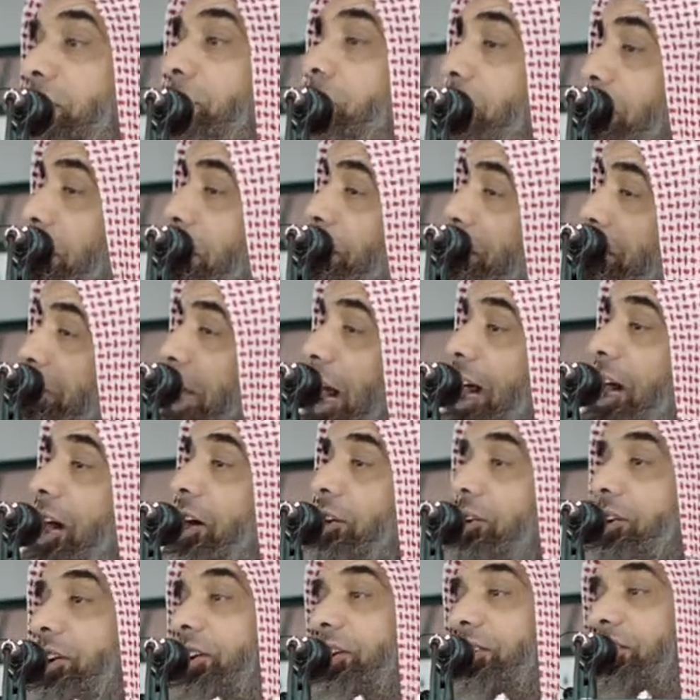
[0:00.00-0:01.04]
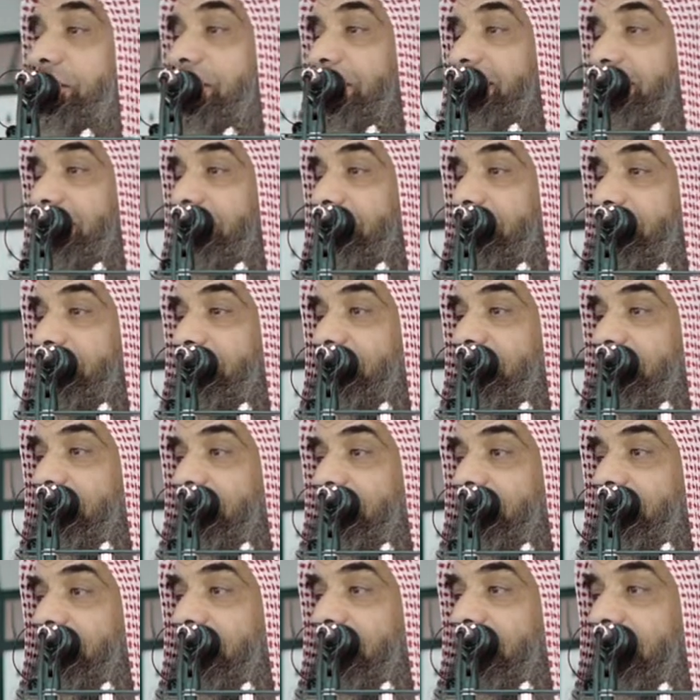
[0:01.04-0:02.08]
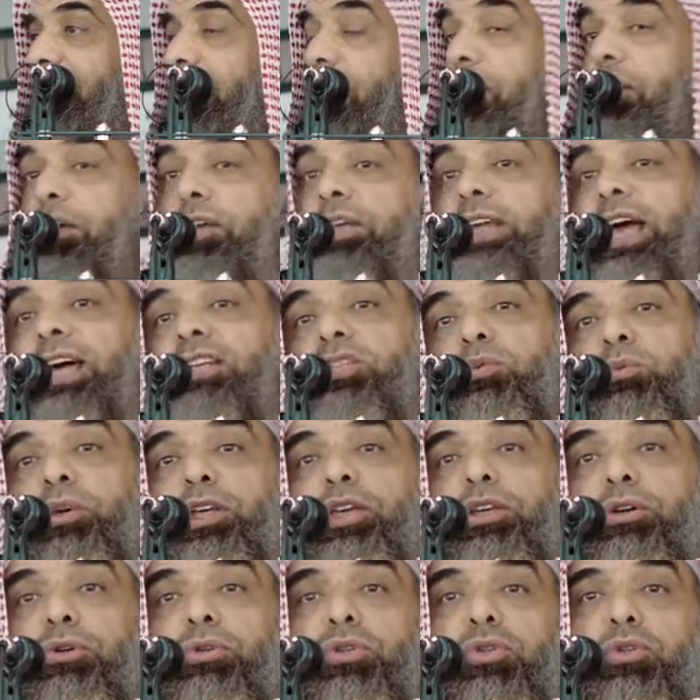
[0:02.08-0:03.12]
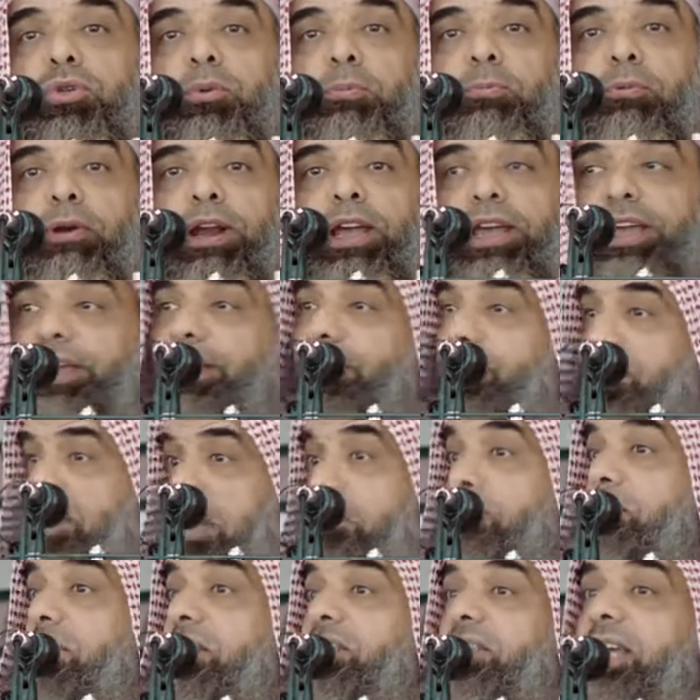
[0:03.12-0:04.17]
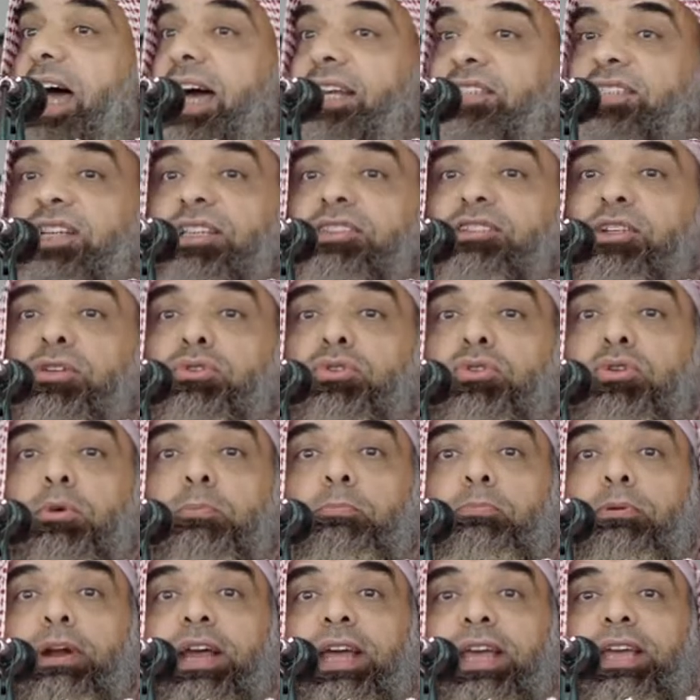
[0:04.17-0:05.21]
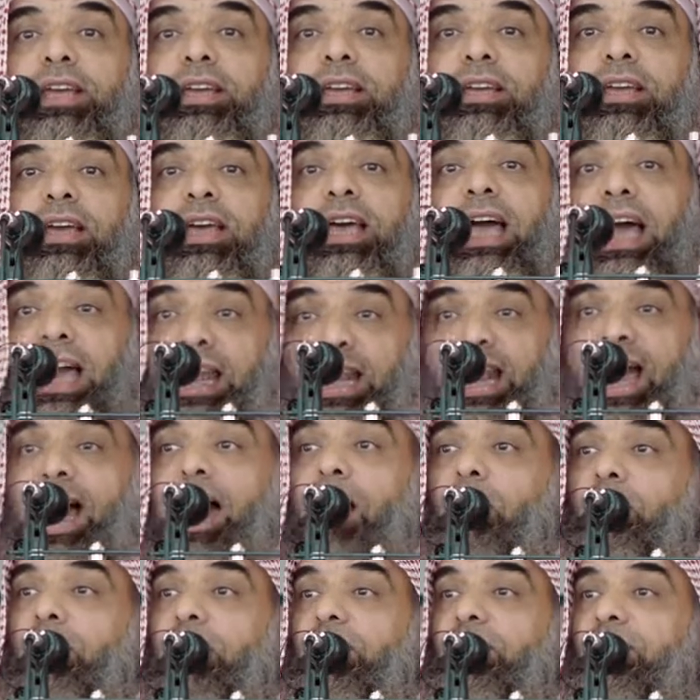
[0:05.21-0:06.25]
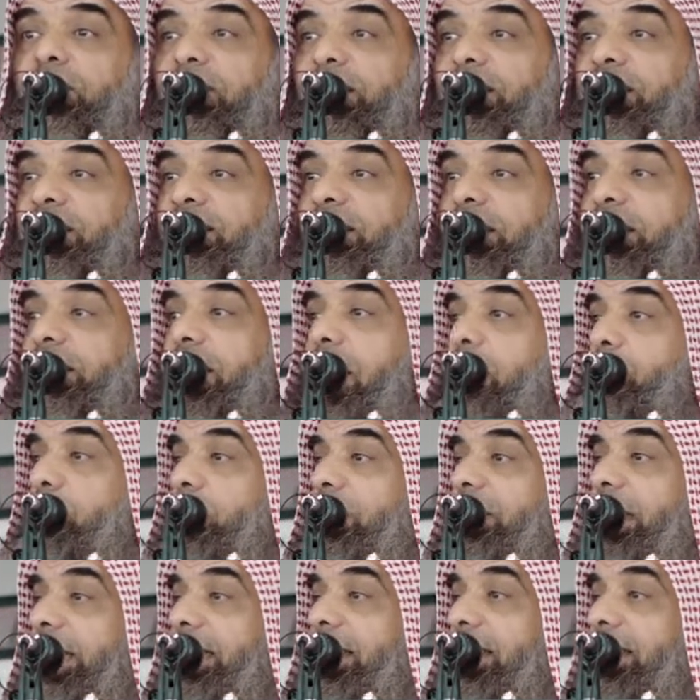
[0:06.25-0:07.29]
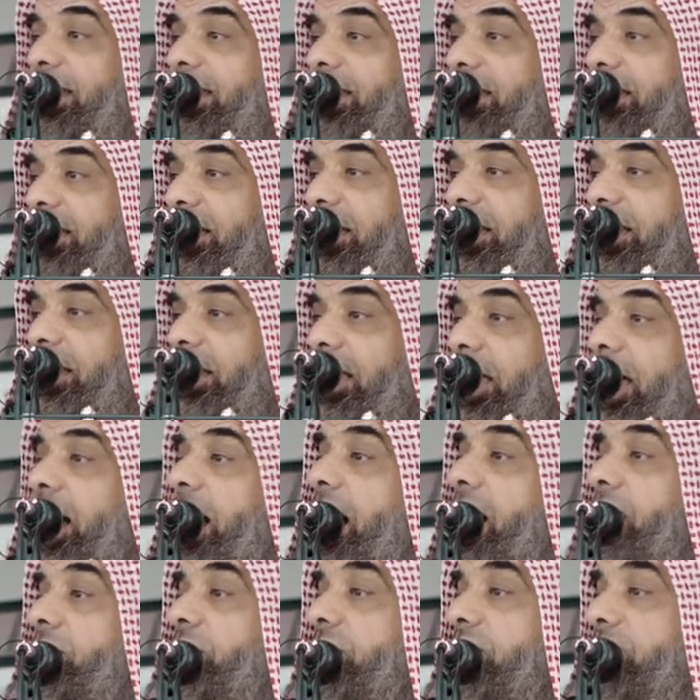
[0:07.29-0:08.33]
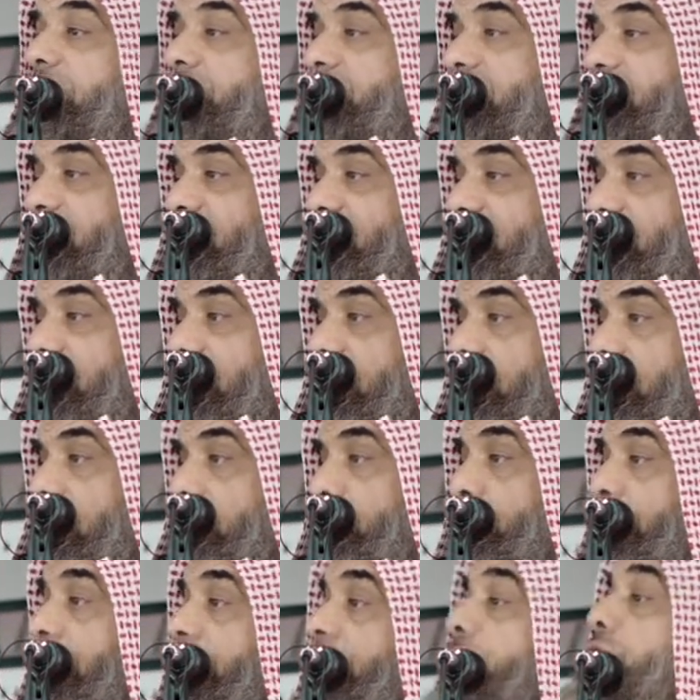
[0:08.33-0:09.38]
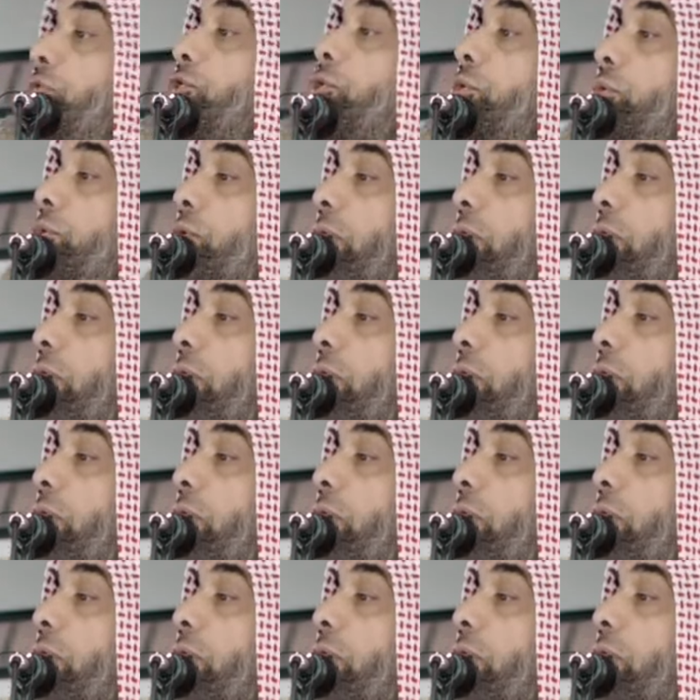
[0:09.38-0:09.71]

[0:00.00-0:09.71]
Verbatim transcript: the entire year. Yes, we used to pray, some masajid used to pray an hour in Qiyam al-Layl. Others prayed two,